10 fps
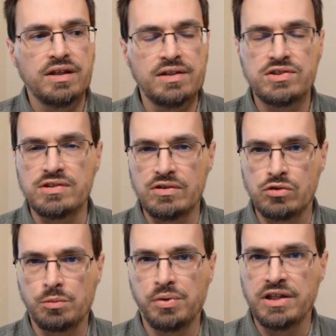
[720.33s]
incident
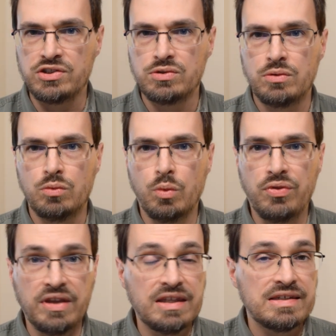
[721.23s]
took place
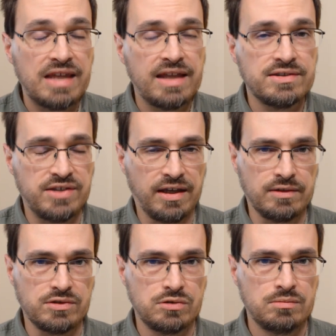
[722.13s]
within 10
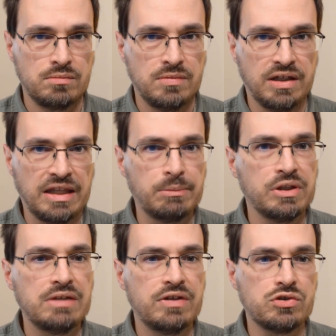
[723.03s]
seconds, and they
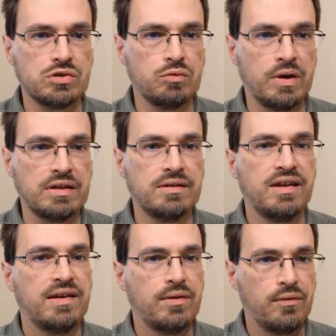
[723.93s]
believe he should have waited
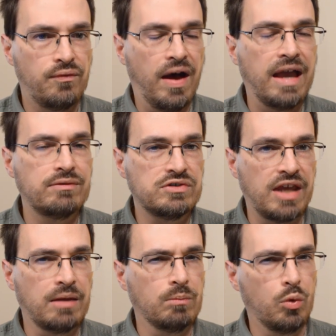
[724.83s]
5 to
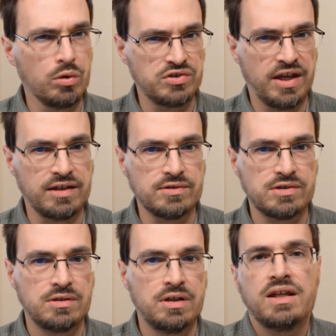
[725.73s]
10 more
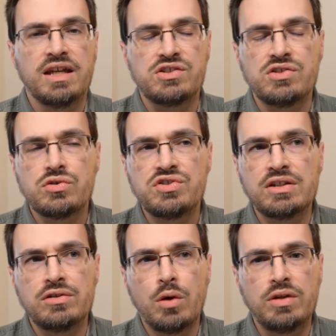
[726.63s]
seconds. It's
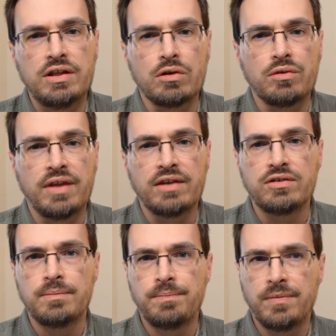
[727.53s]
interesting to note here
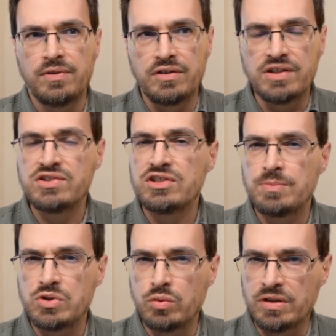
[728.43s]
that the distance
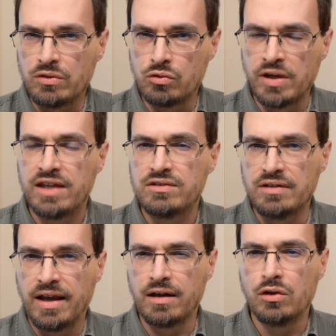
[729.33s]
between Grant
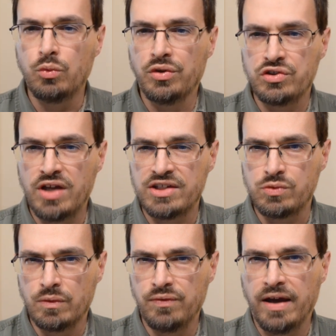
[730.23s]
and Harold when the
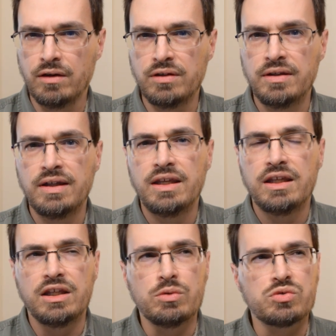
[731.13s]
shots were fired,
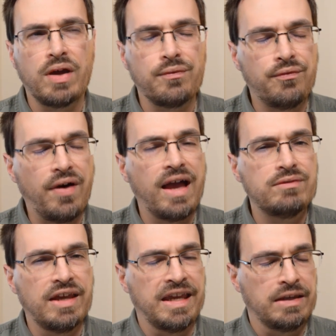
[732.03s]
it was around
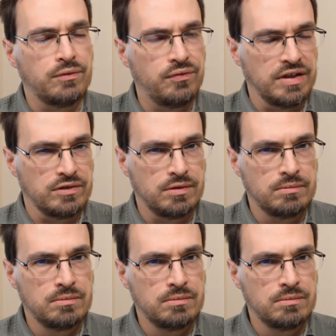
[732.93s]
5 to 8 feet.